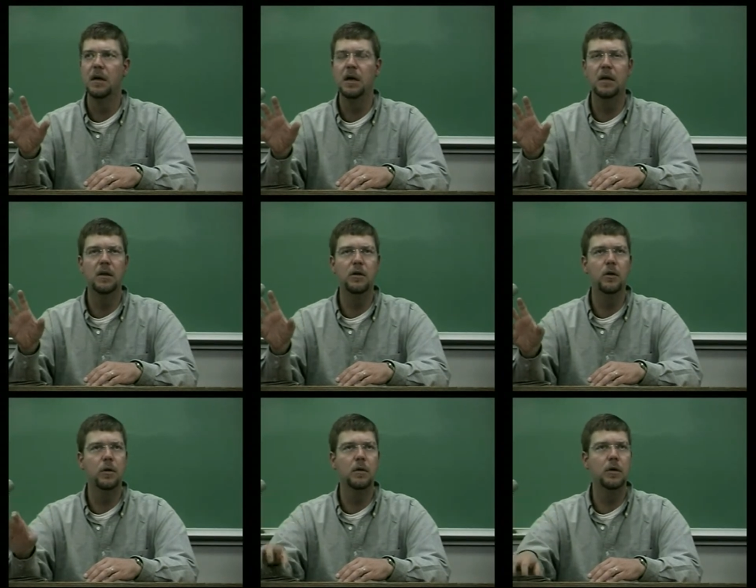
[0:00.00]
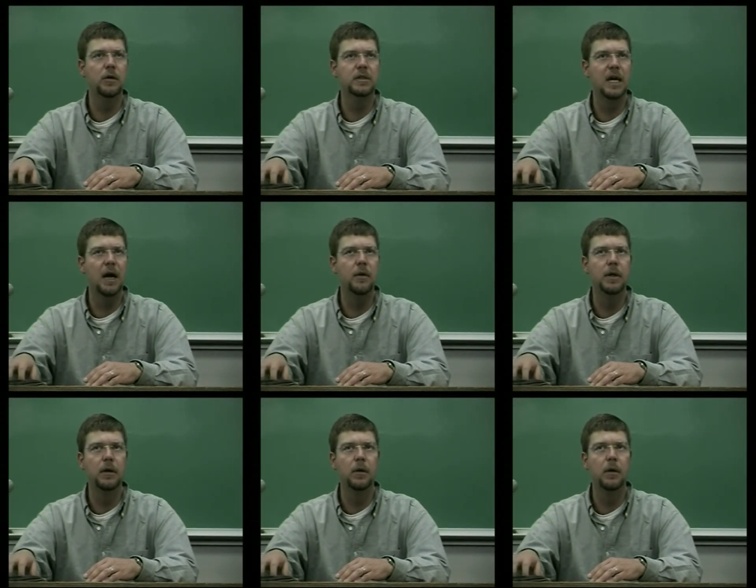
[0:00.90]
into your, your town
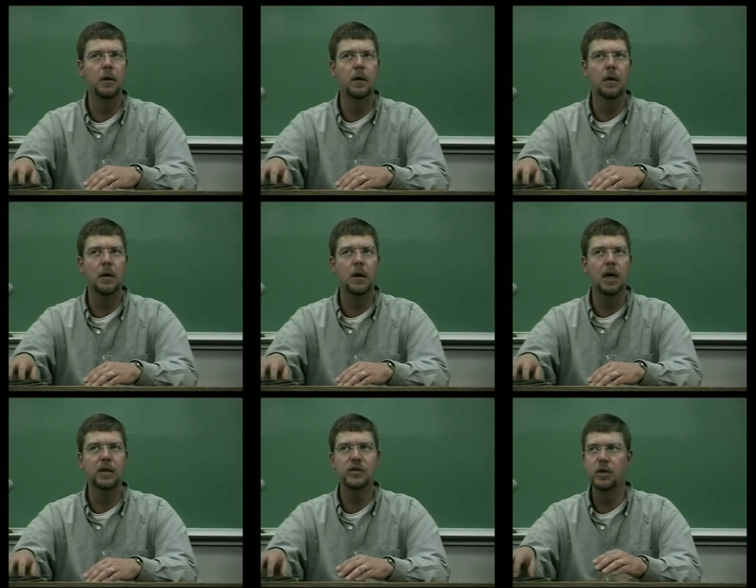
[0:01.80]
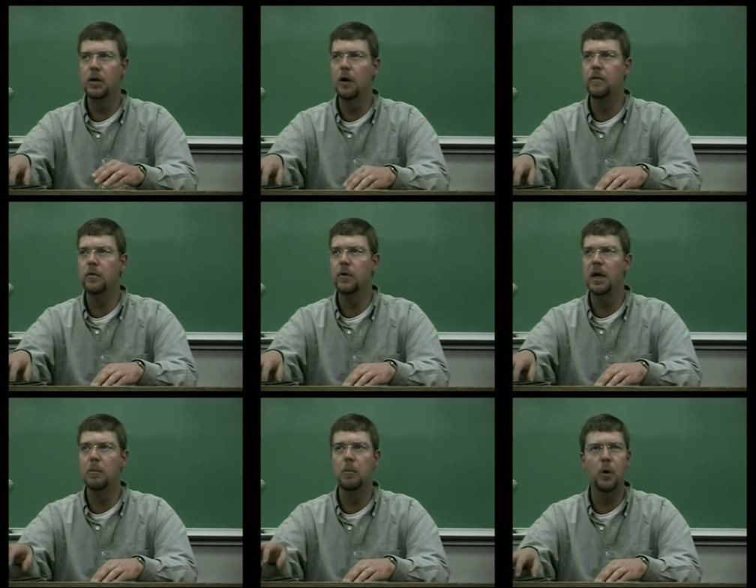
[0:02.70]
here and took over
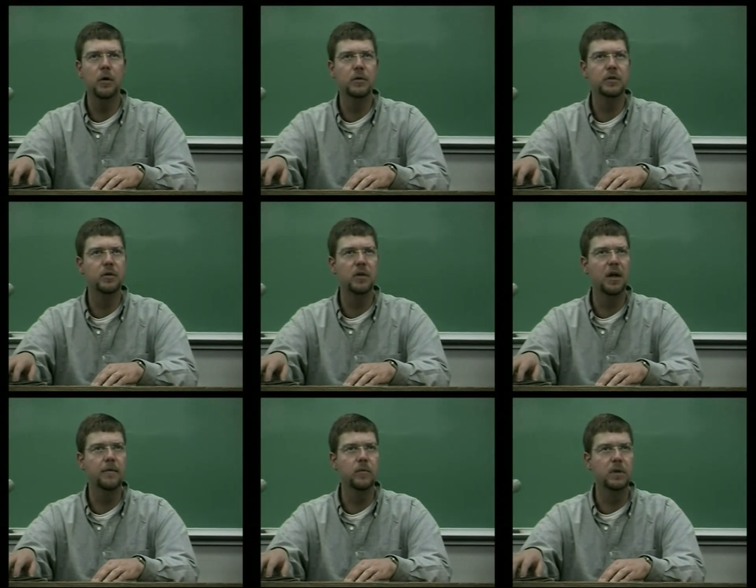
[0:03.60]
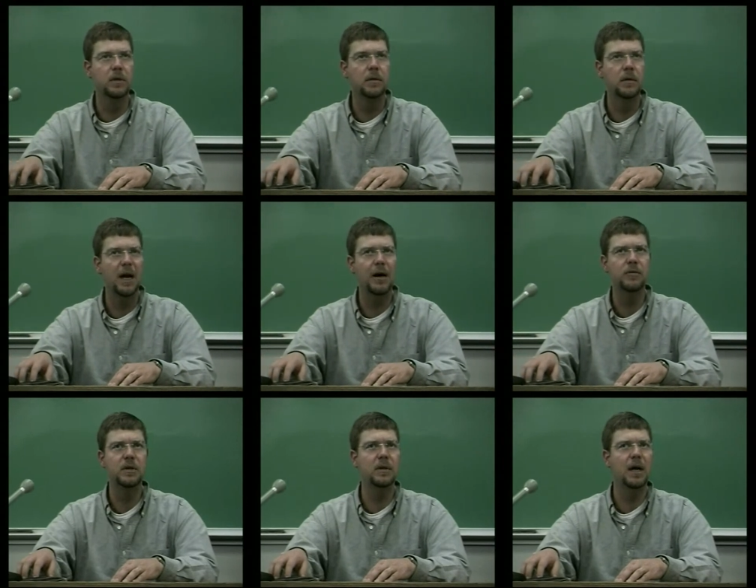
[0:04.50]
and murdered your loved one, how
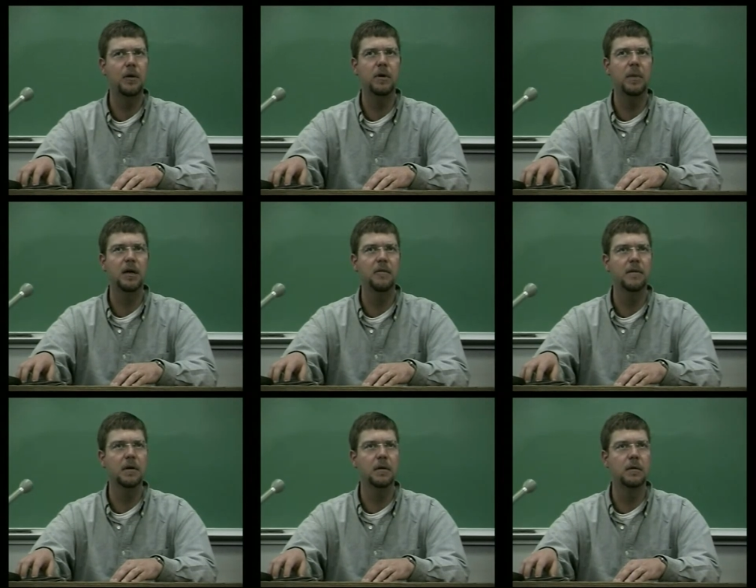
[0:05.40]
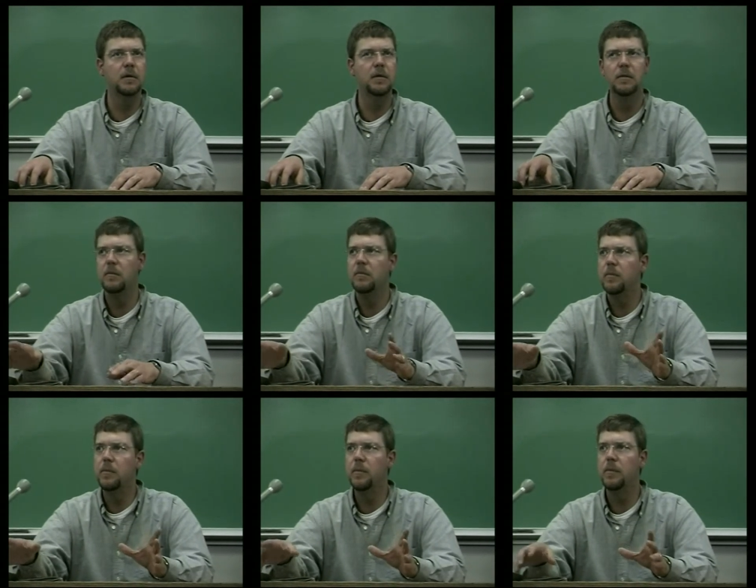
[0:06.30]
would it, how would it make you feel?
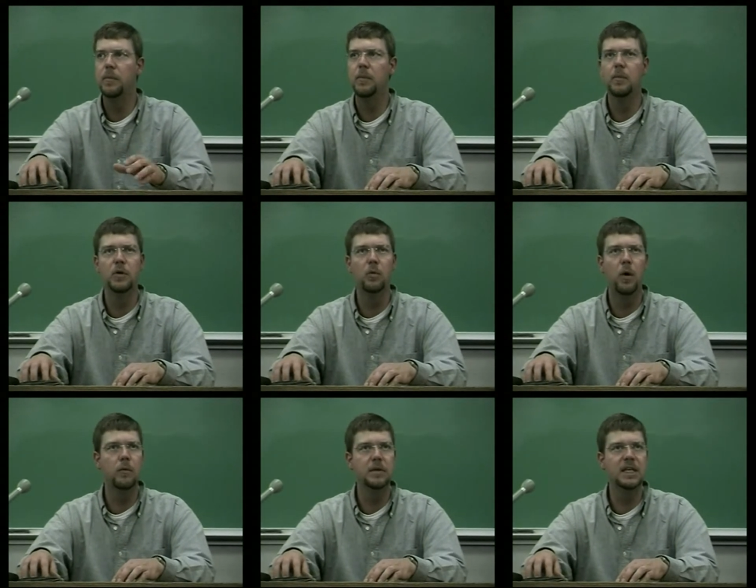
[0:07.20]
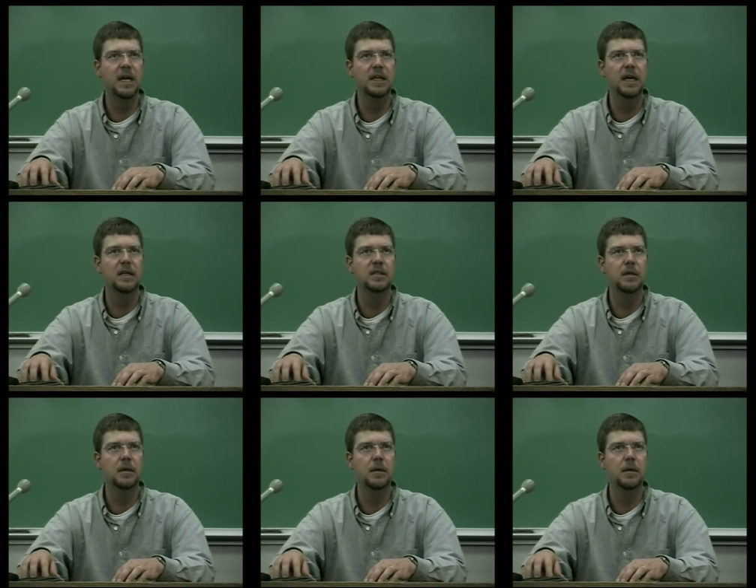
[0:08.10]
You, you want retaliation.